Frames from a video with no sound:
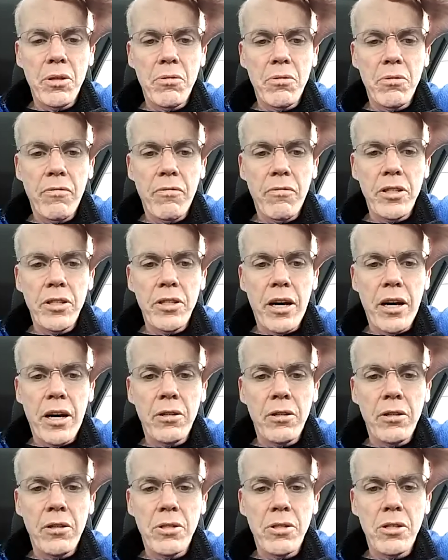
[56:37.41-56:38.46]
Vandana,
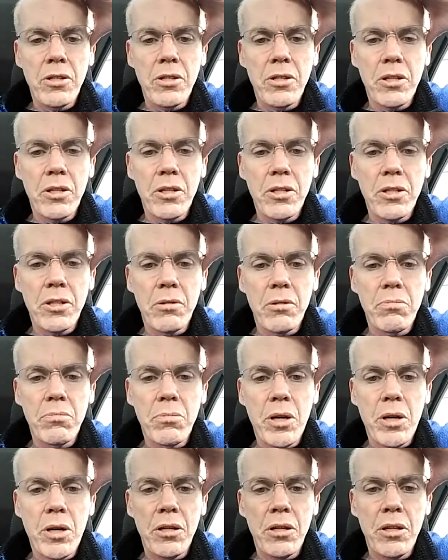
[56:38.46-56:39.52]
who's just a
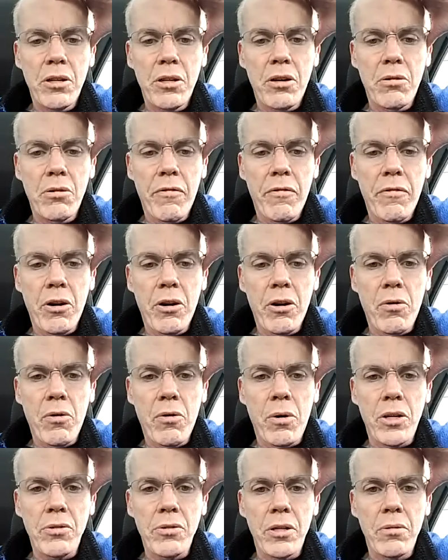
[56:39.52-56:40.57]
hero if there ever was one.